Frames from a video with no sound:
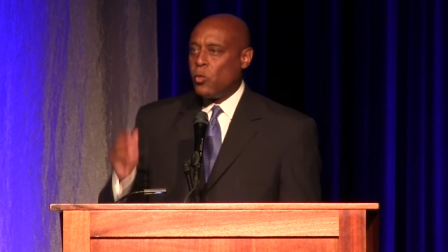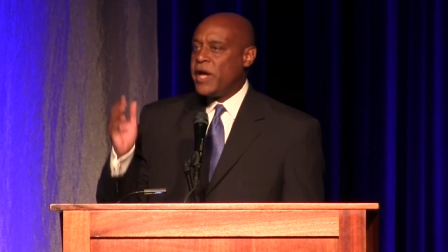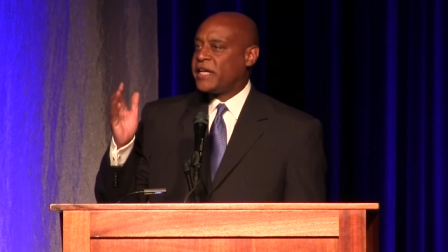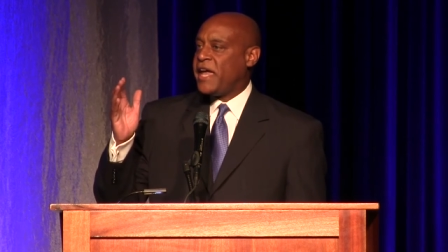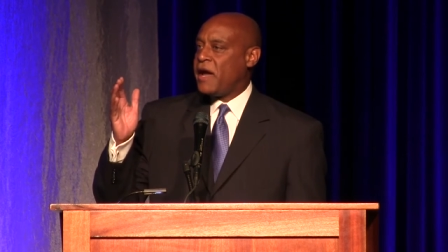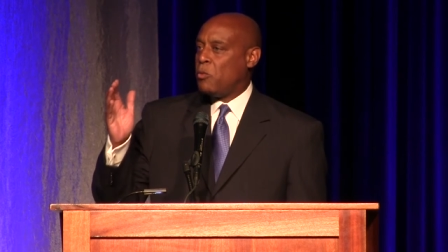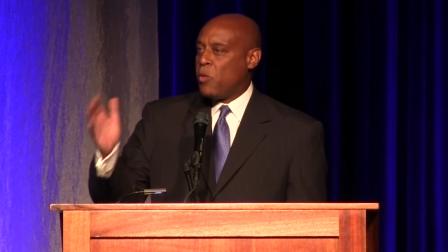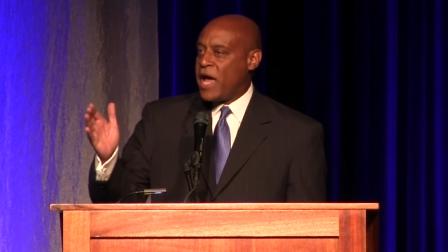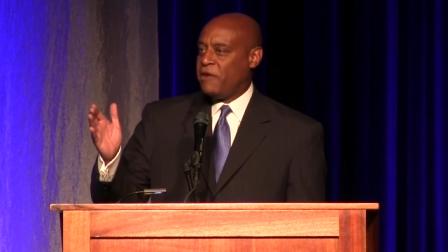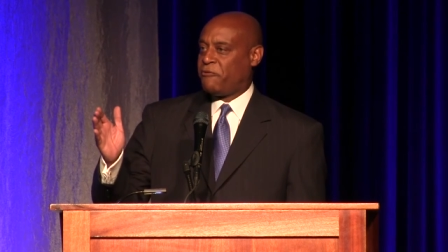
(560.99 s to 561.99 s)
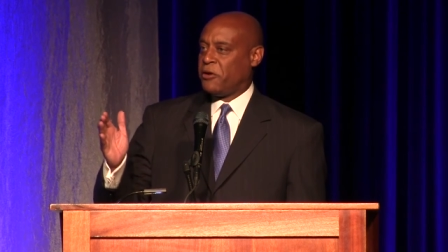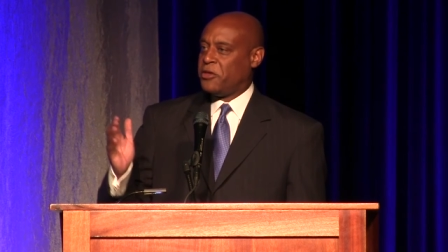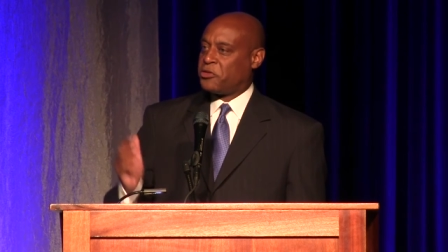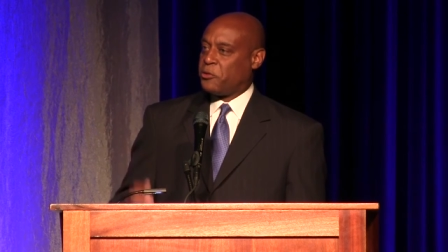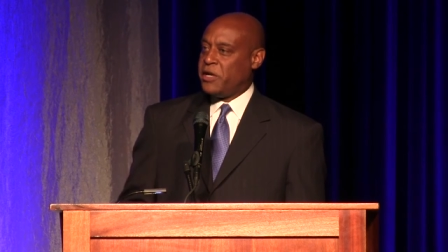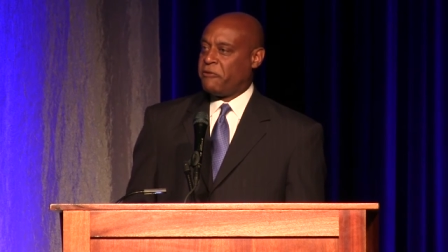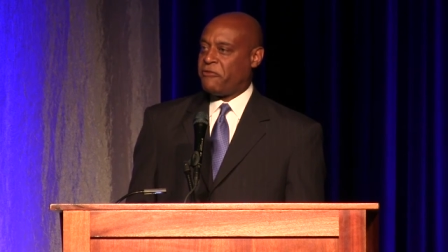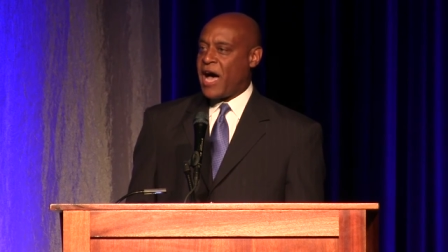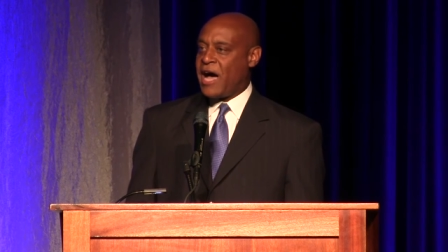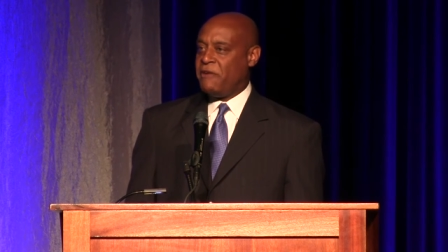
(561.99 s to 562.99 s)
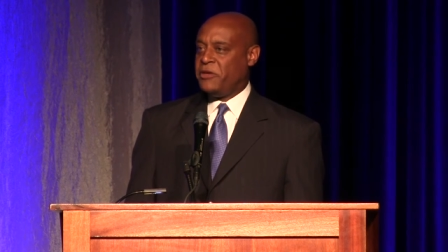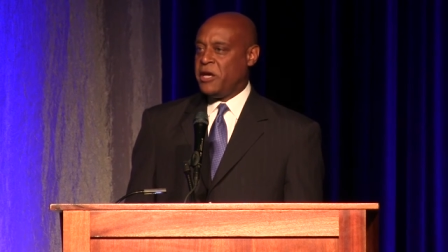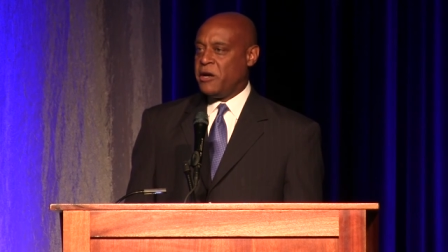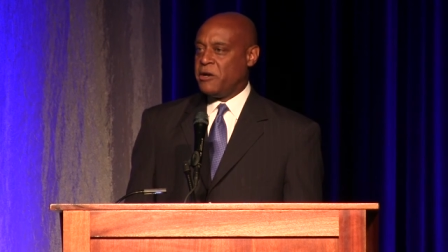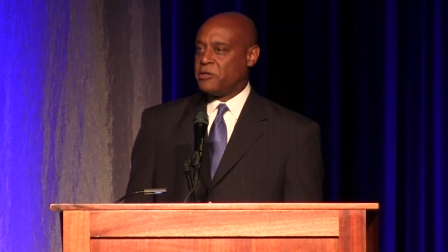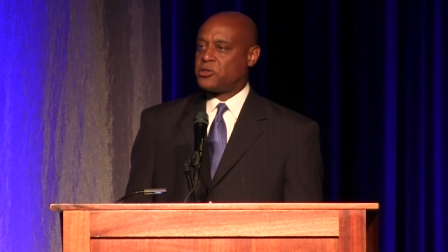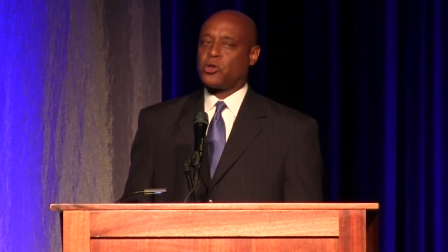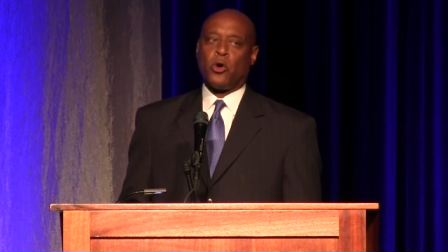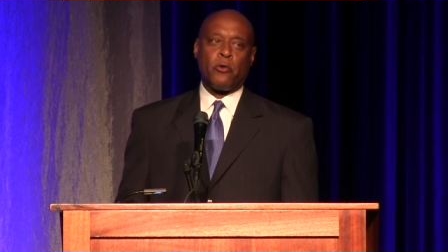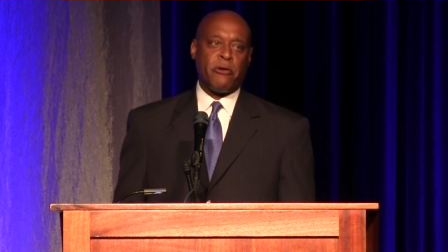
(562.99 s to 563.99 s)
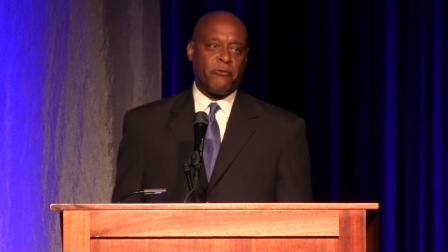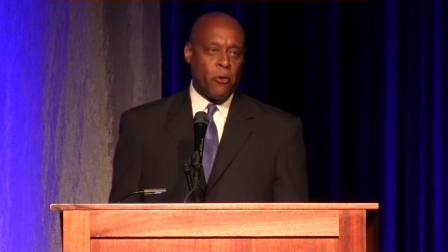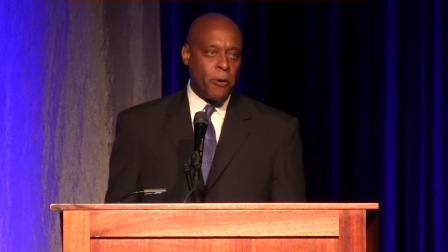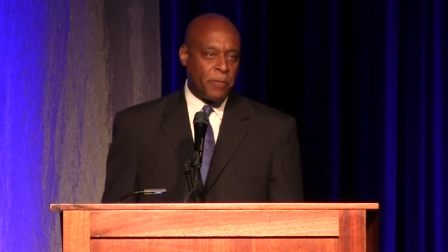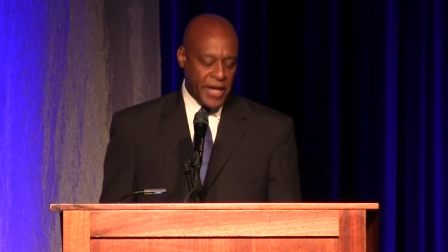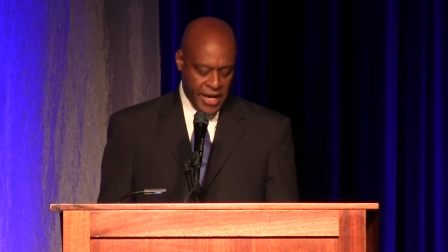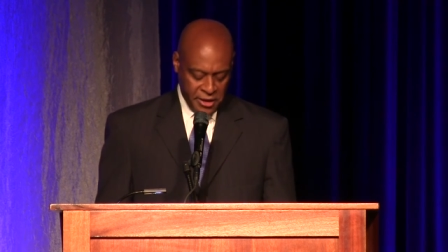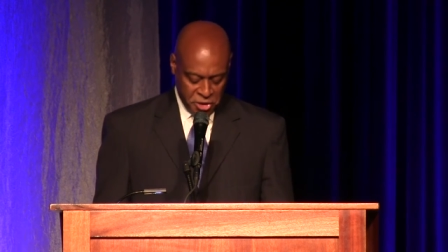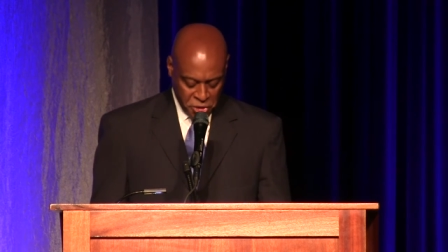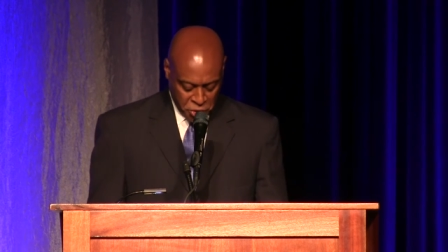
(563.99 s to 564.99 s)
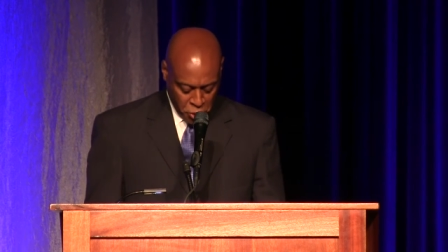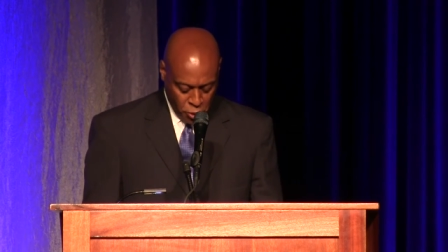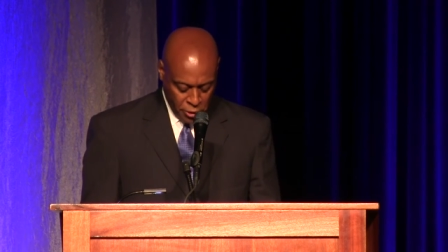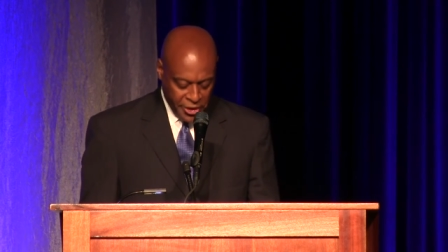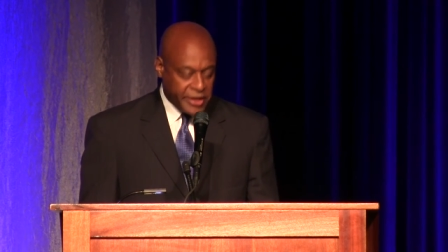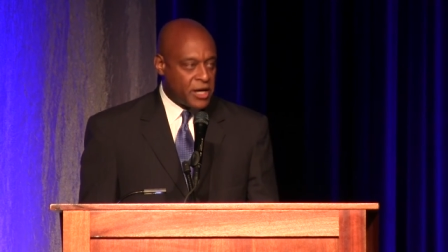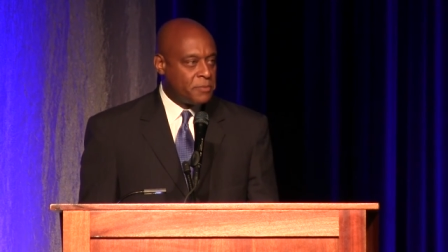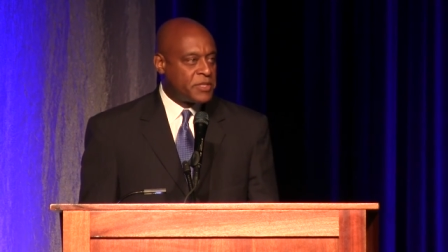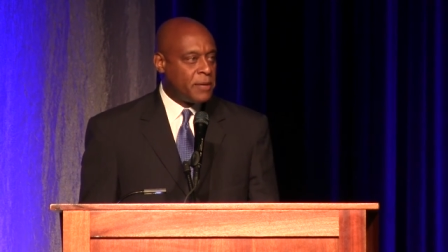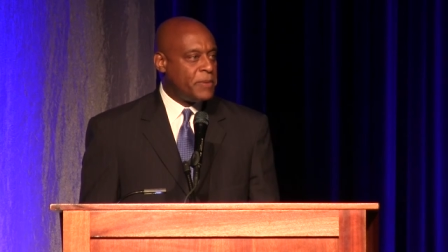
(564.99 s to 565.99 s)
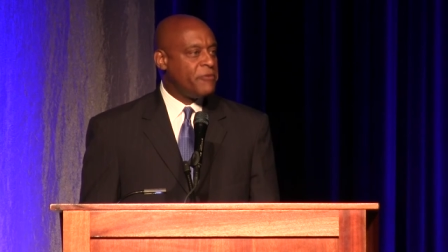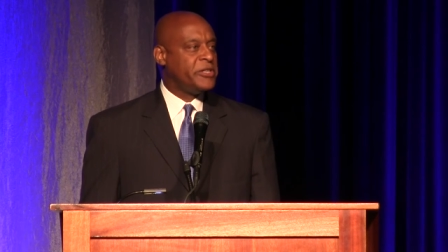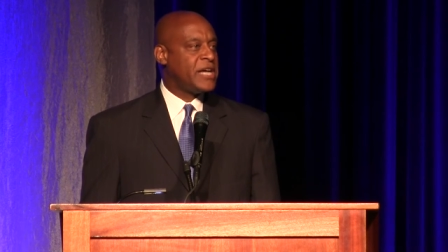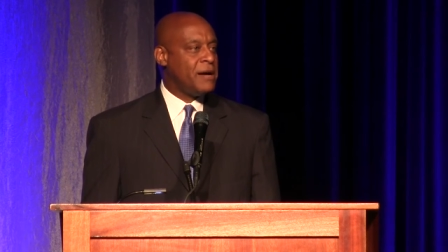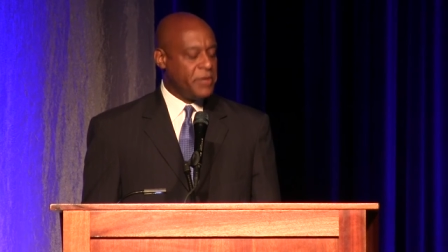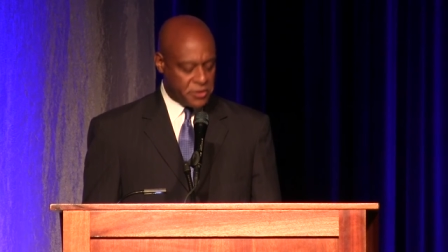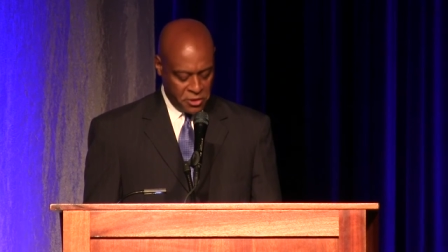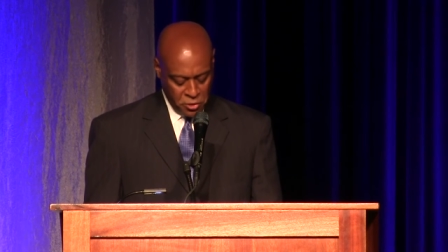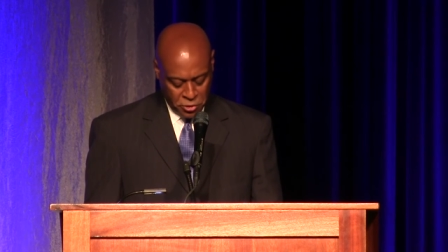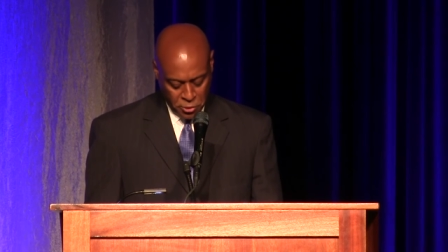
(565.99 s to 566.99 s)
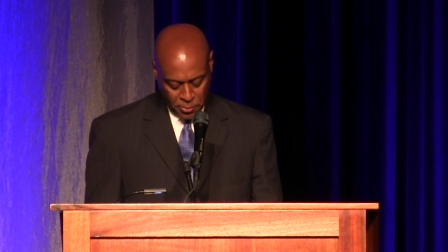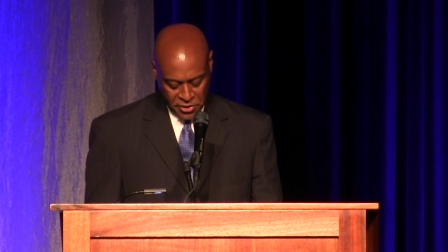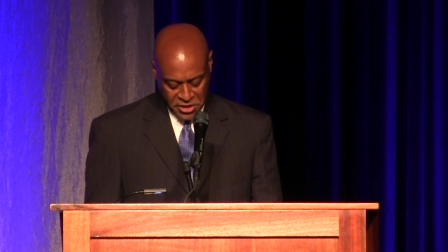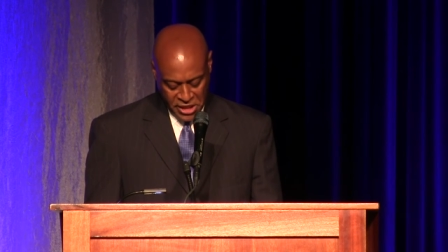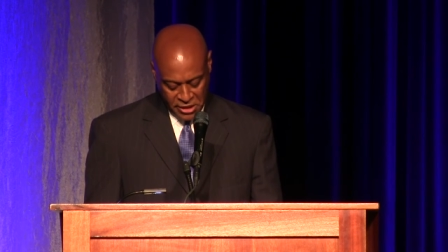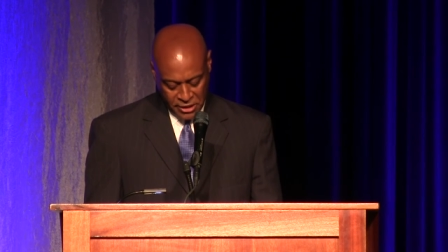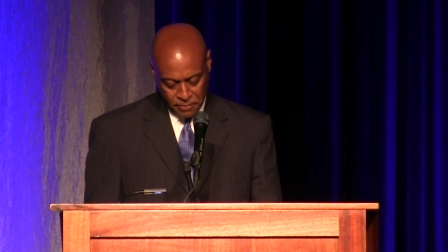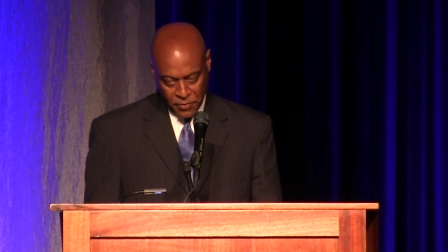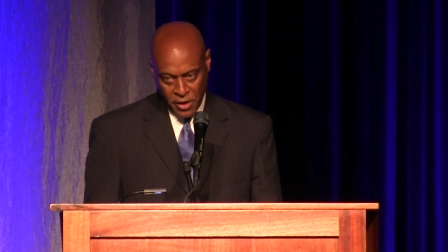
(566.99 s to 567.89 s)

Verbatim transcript: We can't wait for the three to five year school reform plan du jour that comes up every time there's a new superintendent.